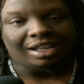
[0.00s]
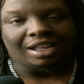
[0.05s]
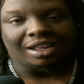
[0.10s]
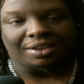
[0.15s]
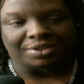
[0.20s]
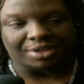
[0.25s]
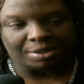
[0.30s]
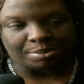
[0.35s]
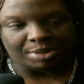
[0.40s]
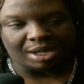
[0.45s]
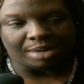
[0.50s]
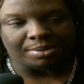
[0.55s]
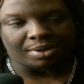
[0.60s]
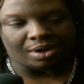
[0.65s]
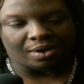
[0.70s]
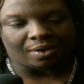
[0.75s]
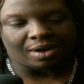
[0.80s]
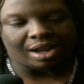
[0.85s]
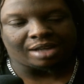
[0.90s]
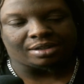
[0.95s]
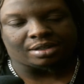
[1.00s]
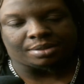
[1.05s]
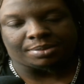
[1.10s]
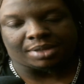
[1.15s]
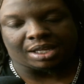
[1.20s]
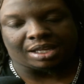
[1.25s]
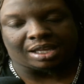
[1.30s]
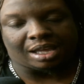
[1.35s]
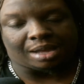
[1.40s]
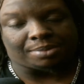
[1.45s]
I was like, baby, all right? She's
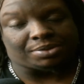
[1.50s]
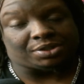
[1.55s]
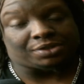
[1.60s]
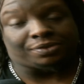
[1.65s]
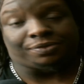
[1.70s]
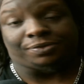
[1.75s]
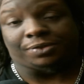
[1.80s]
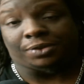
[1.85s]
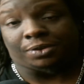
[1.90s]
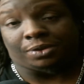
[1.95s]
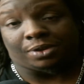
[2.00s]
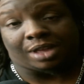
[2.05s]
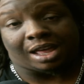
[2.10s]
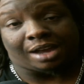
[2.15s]
like, yeah, I'm just full.